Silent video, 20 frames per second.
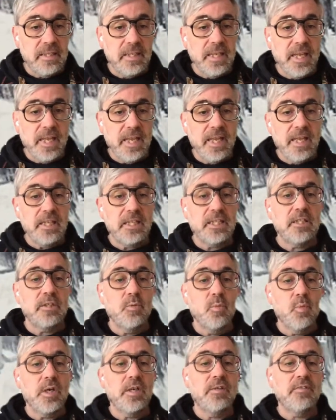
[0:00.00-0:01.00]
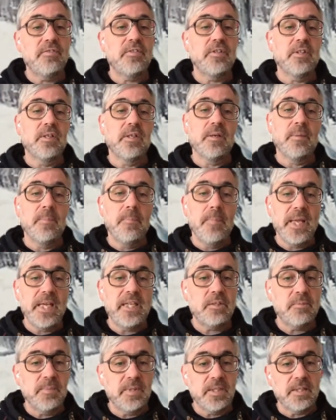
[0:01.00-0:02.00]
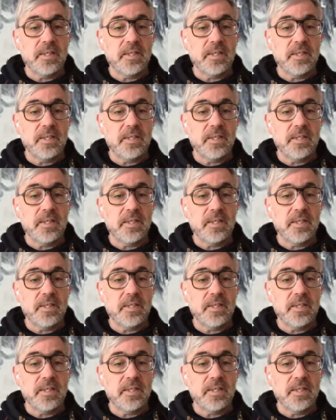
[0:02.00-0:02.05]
biggest mistakes that our Western